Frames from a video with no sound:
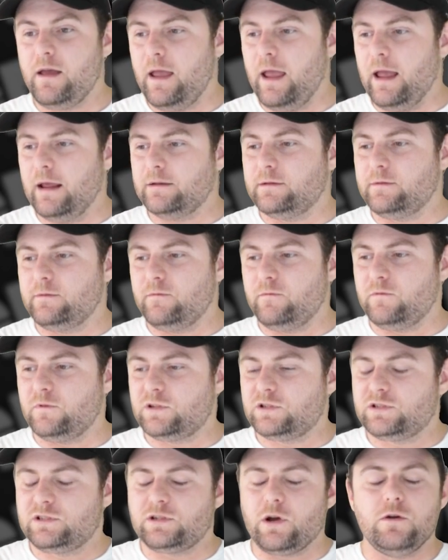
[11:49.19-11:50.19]
It
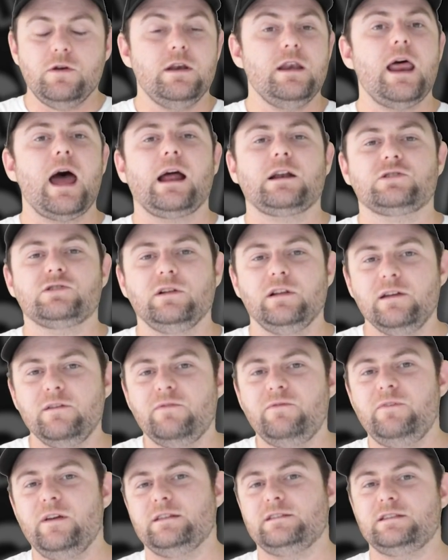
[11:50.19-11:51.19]
so naturally
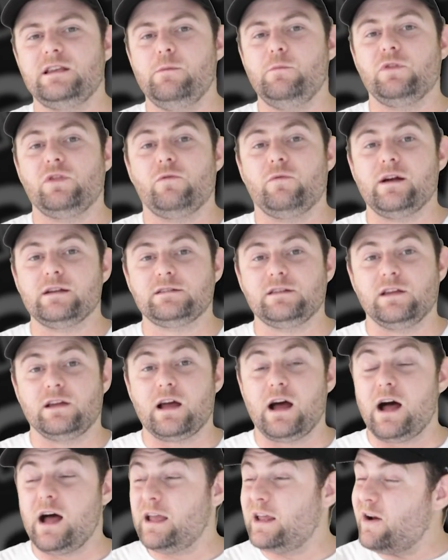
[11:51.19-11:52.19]
fits in with the rest of
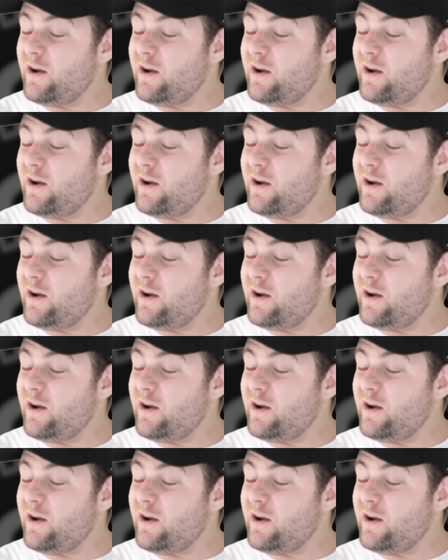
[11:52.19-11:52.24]
the car.